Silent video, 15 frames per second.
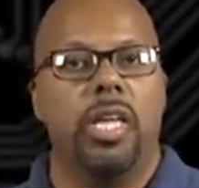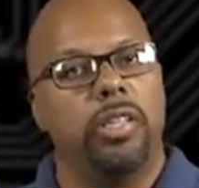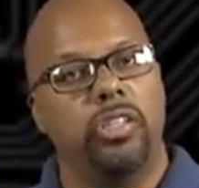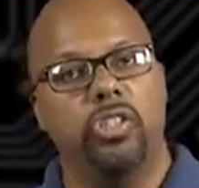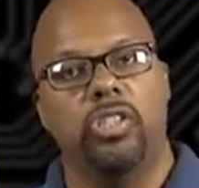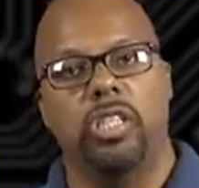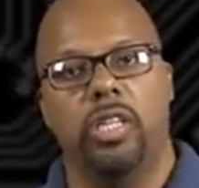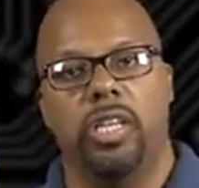
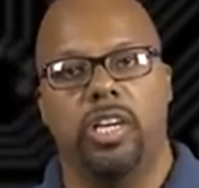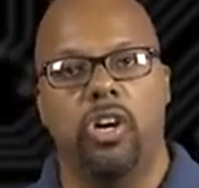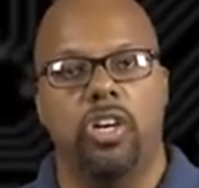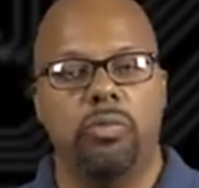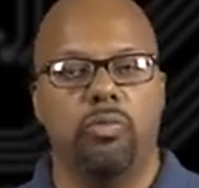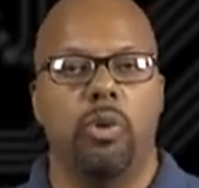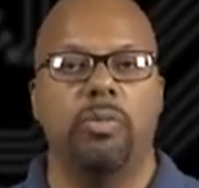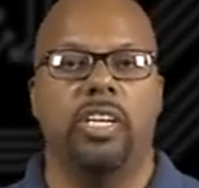Usually they
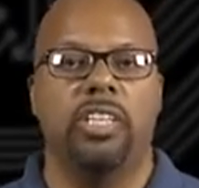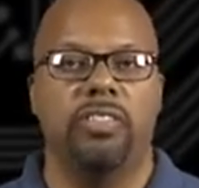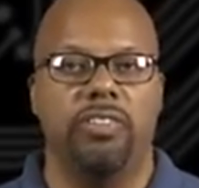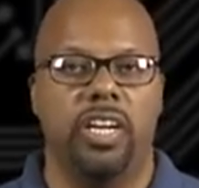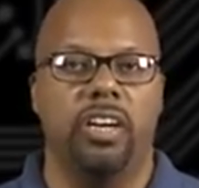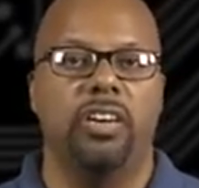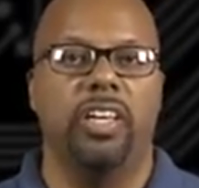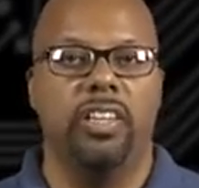cost more because of
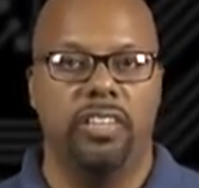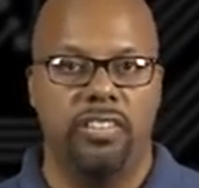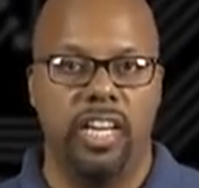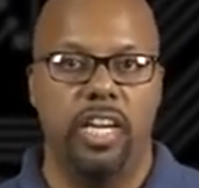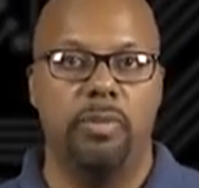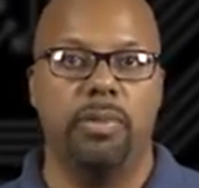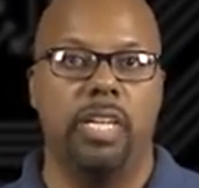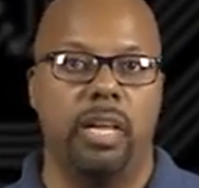area. They
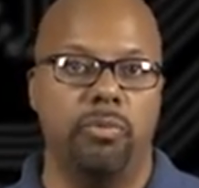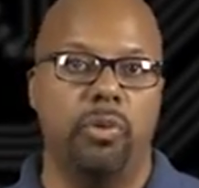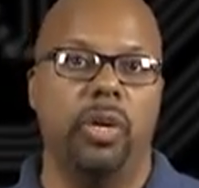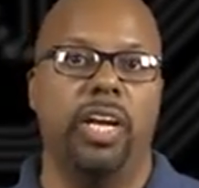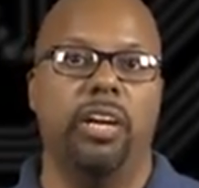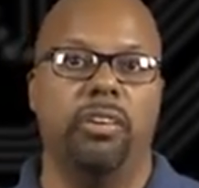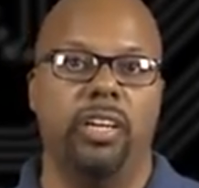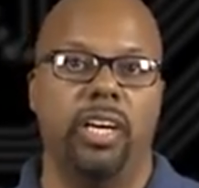take up a lot more
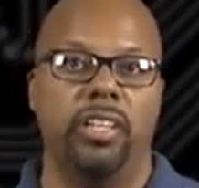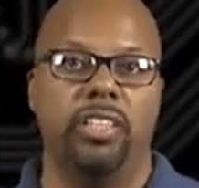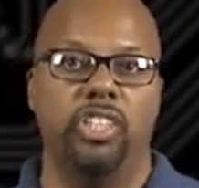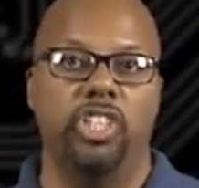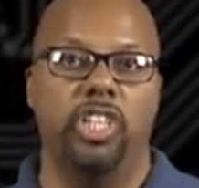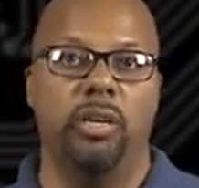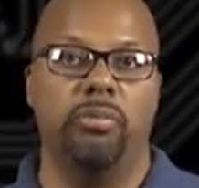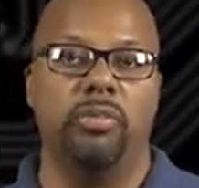area on the
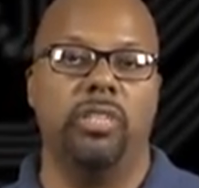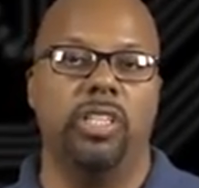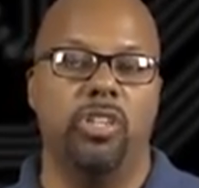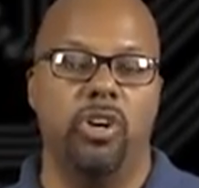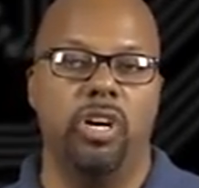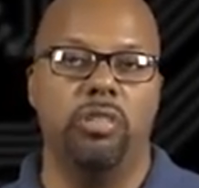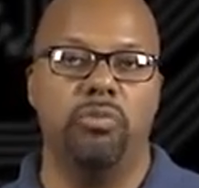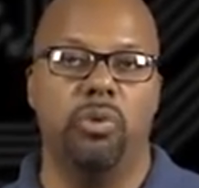chip, so they
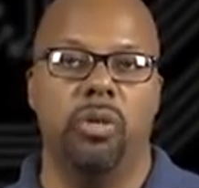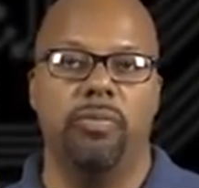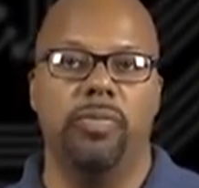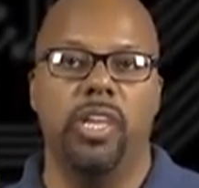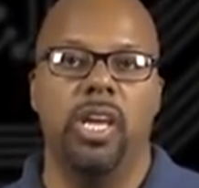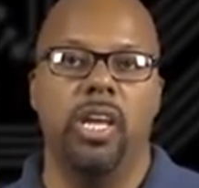cost more.